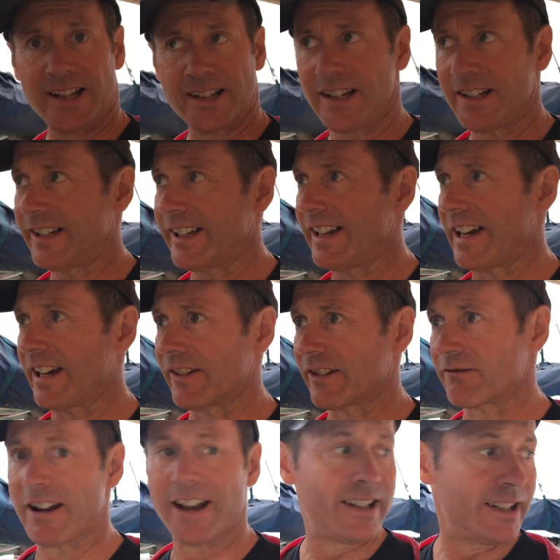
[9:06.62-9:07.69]
time to get out of
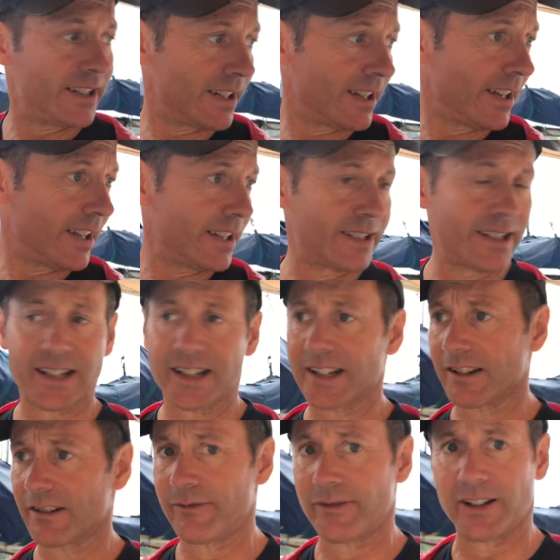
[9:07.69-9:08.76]
this rain and uh,
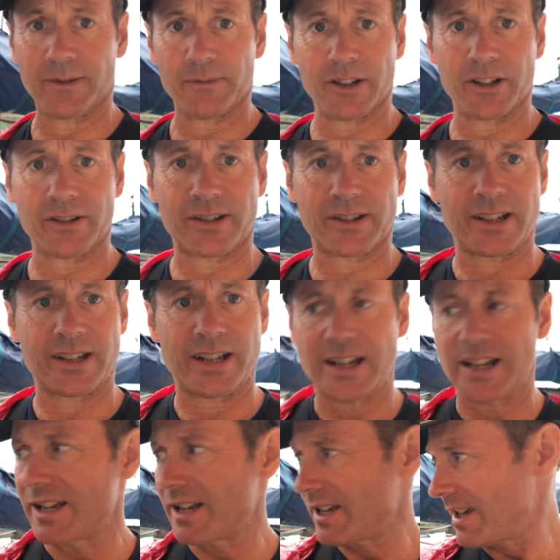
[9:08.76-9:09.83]
go fill up those
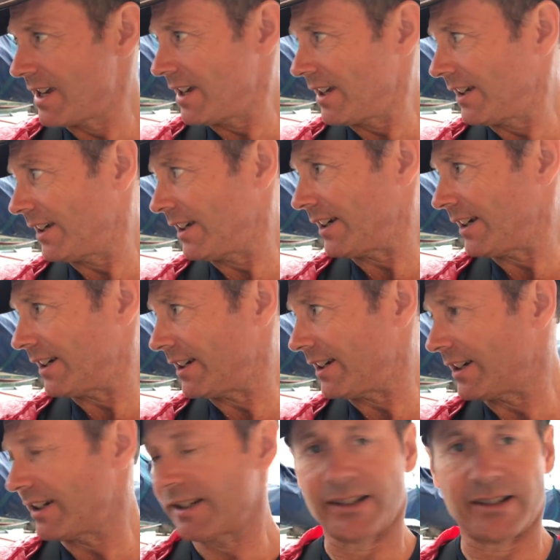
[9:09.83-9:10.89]

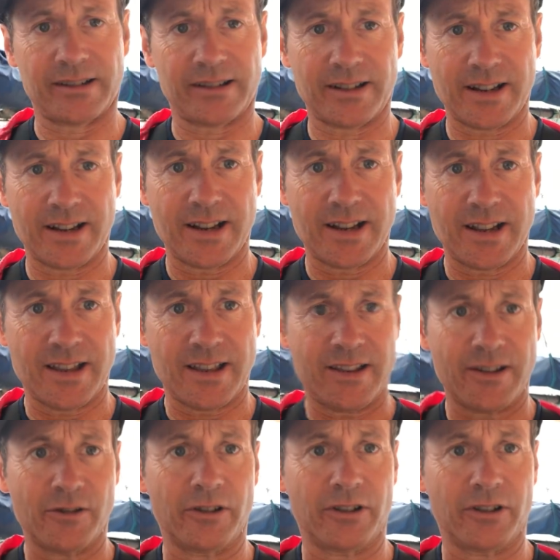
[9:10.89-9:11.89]
uh, the